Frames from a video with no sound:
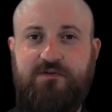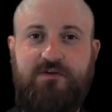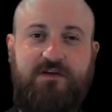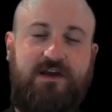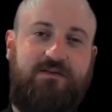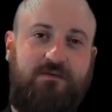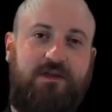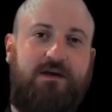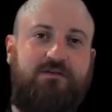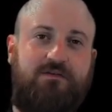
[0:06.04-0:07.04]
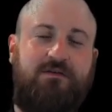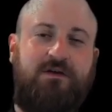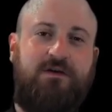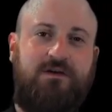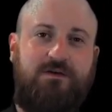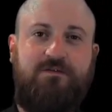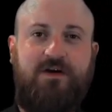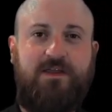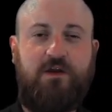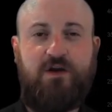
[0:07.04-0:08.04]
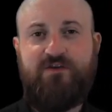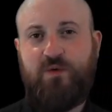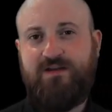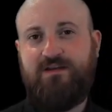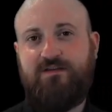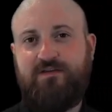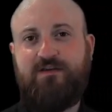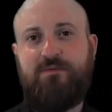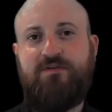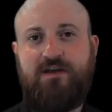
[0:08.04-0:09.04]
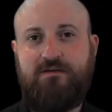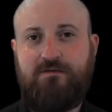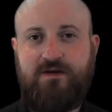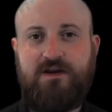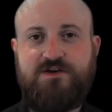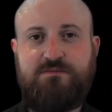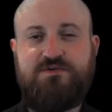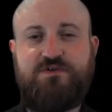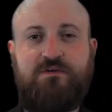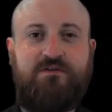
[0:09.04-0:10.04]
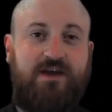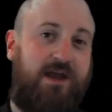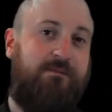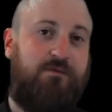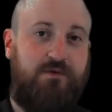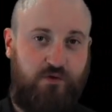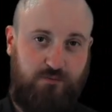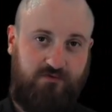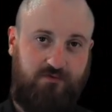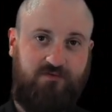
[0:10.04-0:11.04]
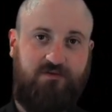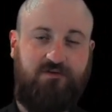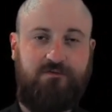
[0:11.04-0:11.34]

the year 2000, you'd find that only 26% of energy produced came from renewable sources.